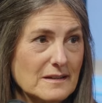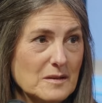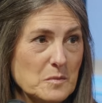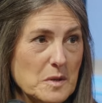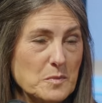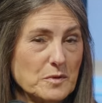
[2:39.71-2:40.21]

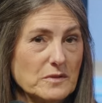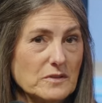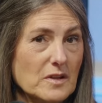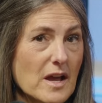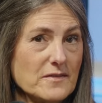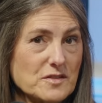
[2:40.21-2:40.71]
people in the
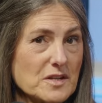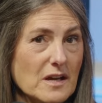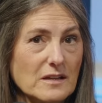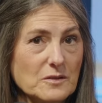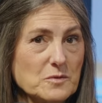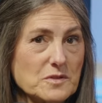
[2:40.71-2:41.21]

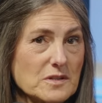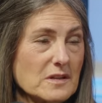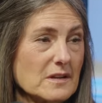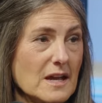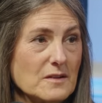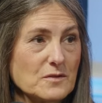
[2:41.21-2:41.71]
lifestyle. It was
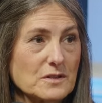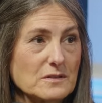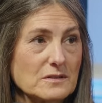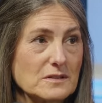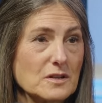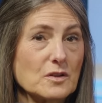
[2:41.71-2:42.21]
kind of a
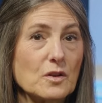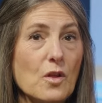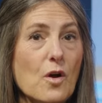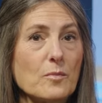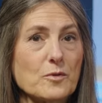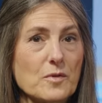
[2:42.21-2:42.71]

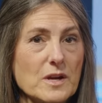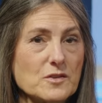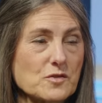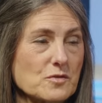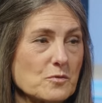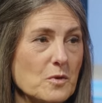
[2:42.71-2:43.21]

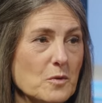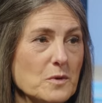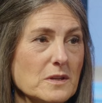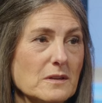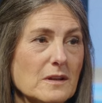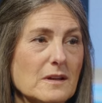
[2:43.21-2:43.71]
conglomeration, or what
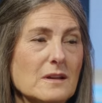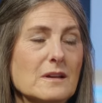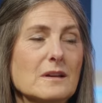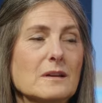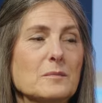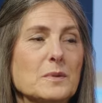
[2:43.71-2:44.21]
we
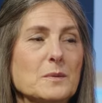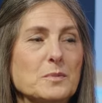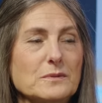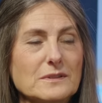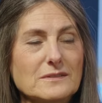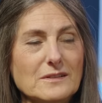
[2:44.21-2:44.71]

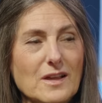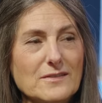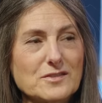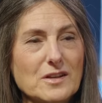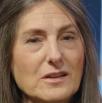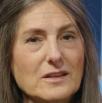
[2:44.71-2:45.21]
people in the
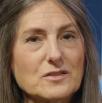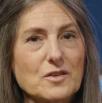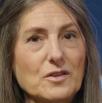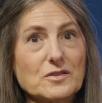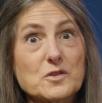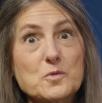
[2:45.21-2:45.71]
lifestyle like to
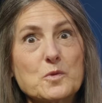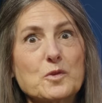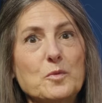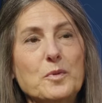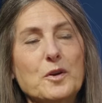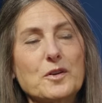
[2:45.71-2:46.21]
call a swirl
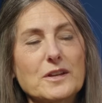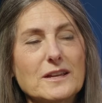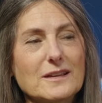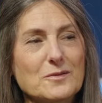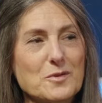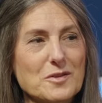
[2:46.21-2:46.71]
party,
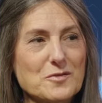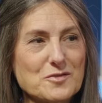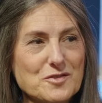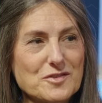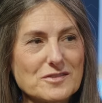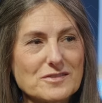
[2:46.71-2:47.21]
where there's
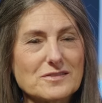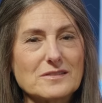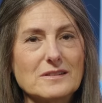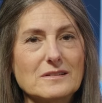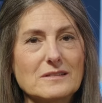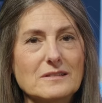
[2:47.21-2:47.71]
just,
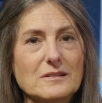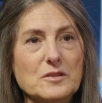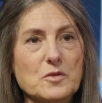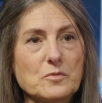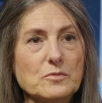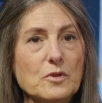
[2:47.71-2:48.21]

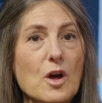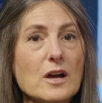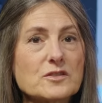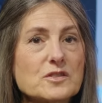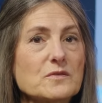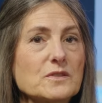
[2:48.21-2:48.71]

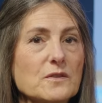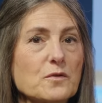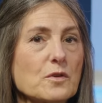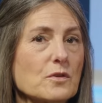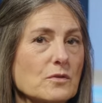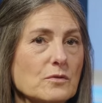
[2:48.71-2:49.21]
lots of
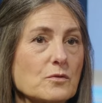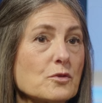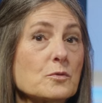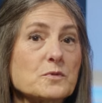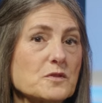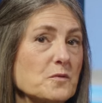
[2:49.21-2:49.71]
different
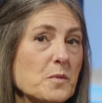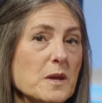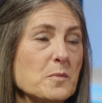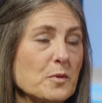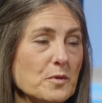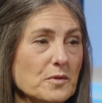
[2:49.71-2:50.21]
groups of
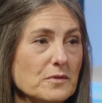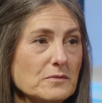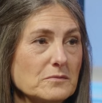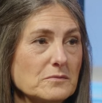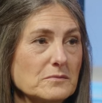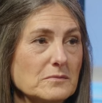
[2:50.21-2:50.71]
people
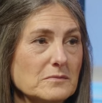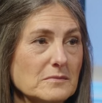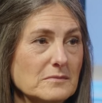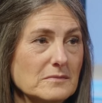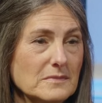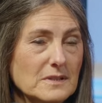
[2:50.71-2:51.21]

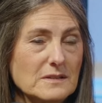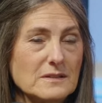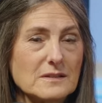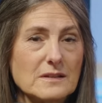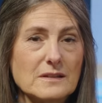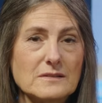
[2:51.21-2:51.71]
in
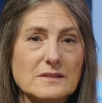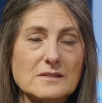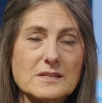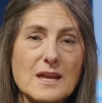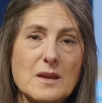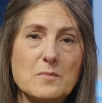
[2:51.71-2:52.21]
the
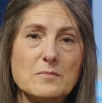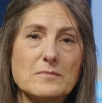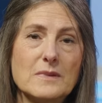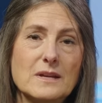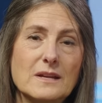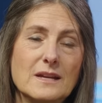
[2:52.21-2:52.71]
same
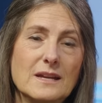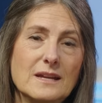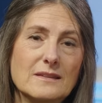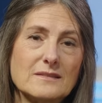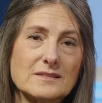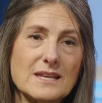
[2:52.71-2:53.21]

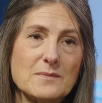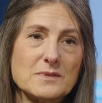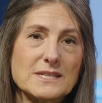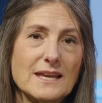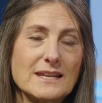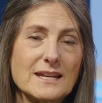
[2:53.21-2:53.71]

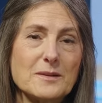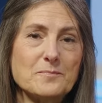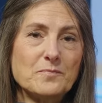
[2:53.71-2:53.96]
setting.